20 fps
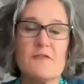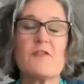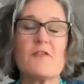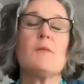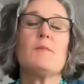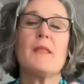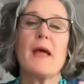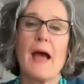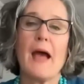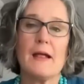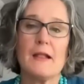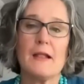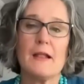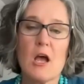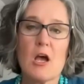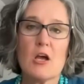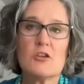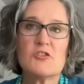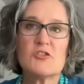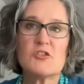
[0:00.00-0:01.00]
from that.
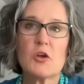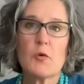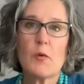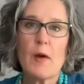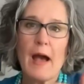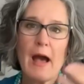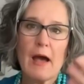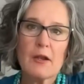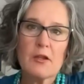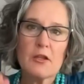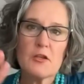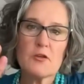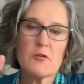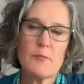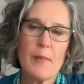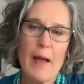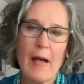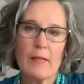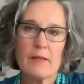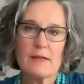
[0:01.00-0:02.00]
So how do you
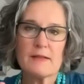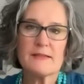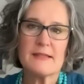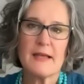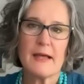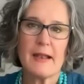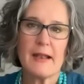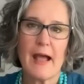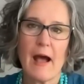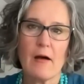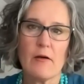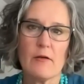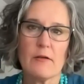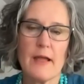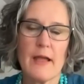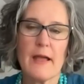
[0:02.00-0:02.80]
balance that out?